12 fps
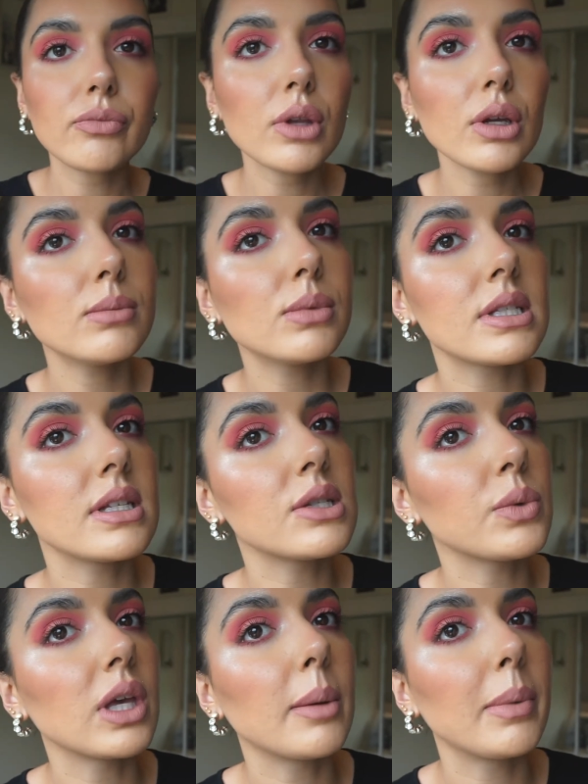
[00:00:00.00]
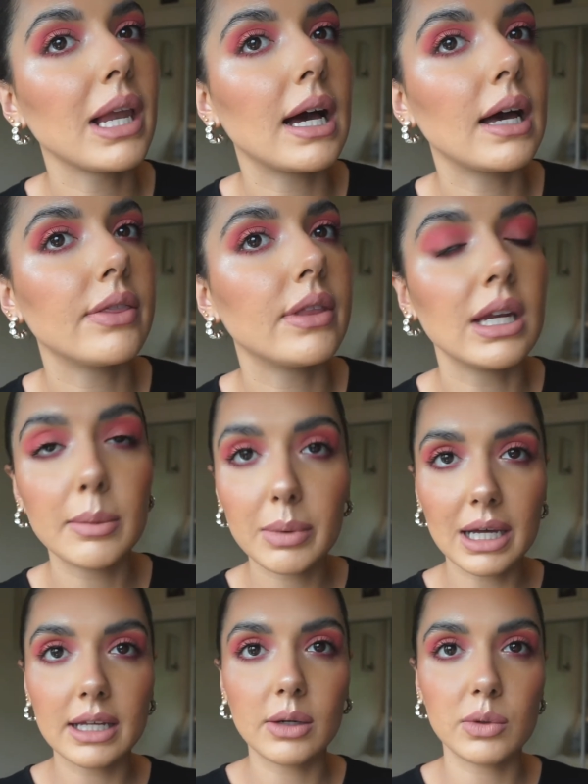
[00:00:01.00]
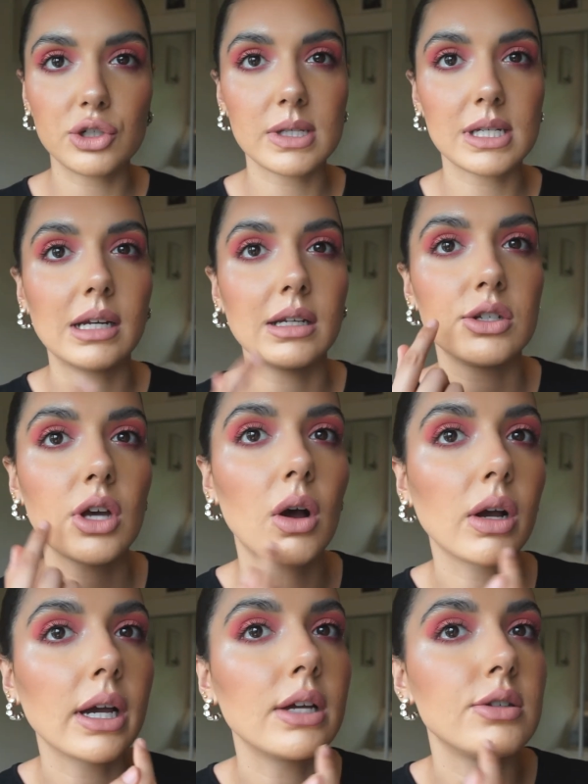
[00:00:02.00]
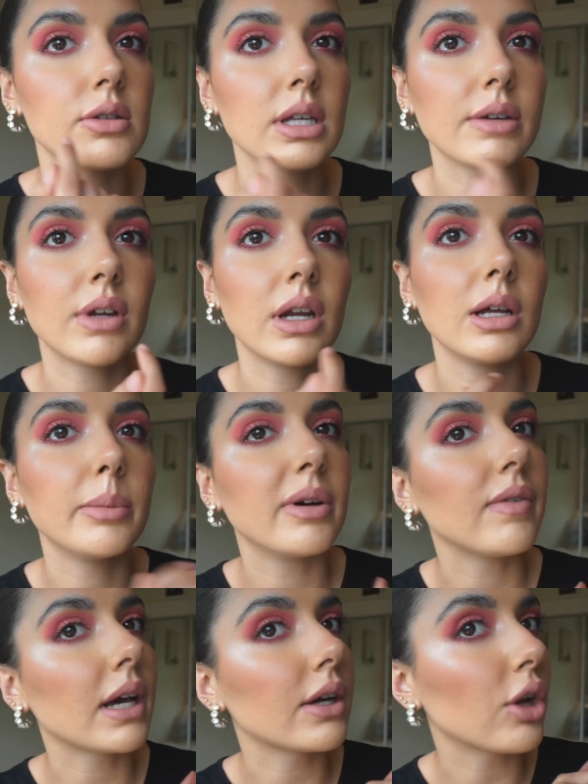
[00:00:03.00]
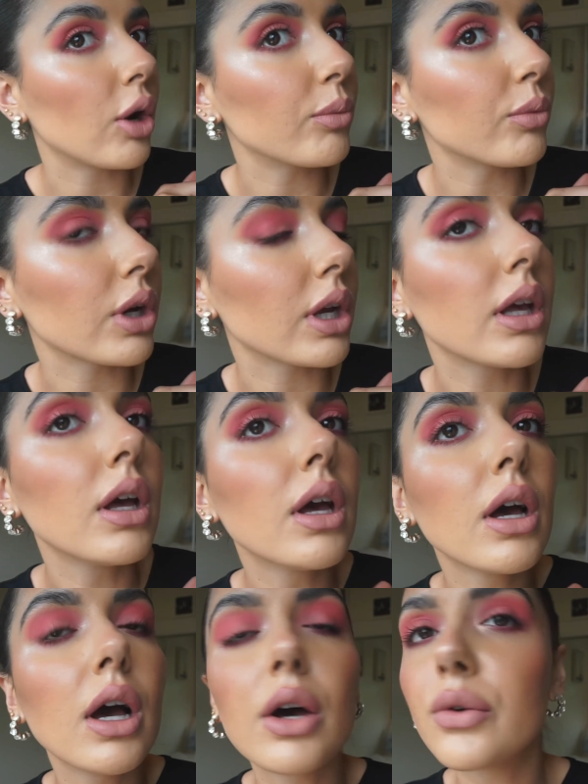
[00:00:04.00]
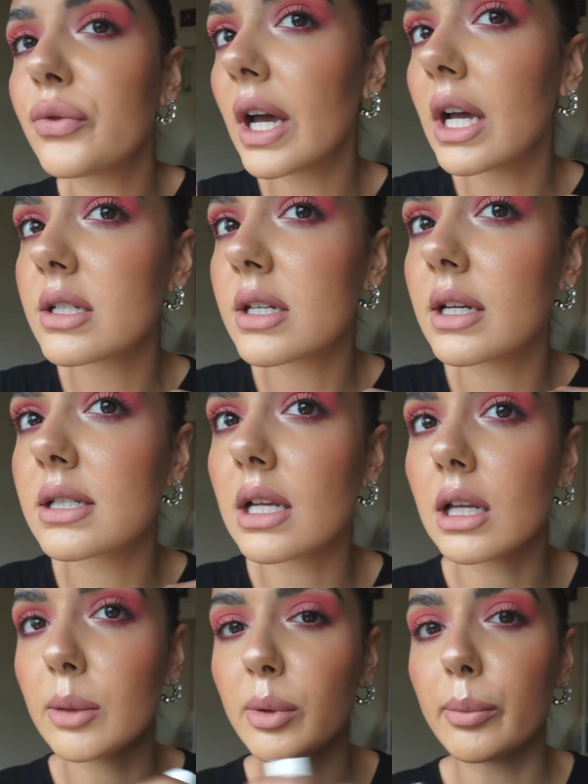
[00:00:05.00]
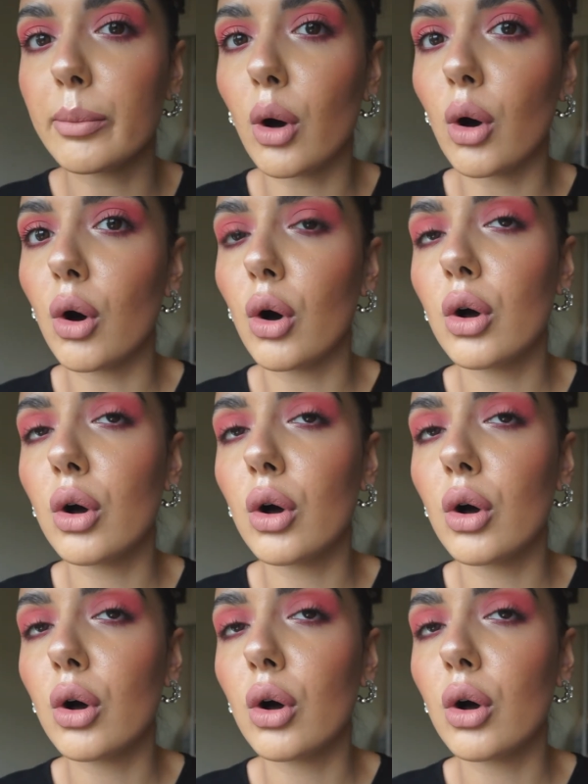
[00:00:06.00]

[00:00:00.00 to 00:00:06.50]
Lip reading: But since we applied the lip liner, which is slightly darker, it does give it a little bit of like an ombre effect, and it's a little bit more